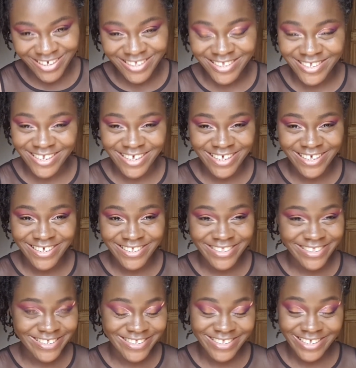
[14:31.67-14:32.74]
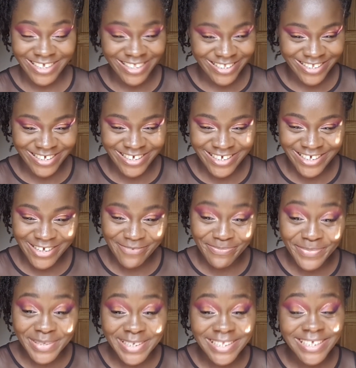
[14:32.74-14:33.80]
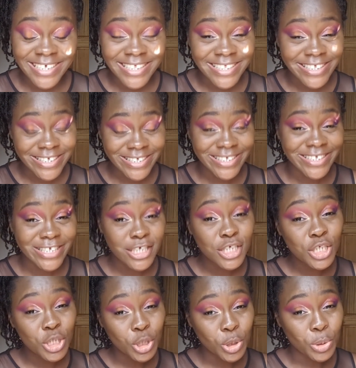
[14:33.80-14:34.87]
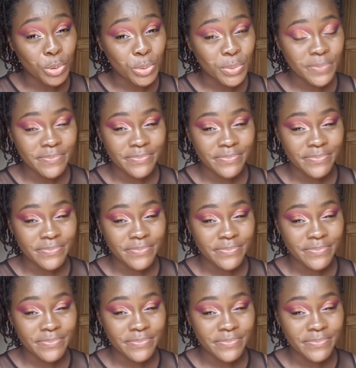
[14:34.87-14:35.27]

It's like, it's insane, but it is true.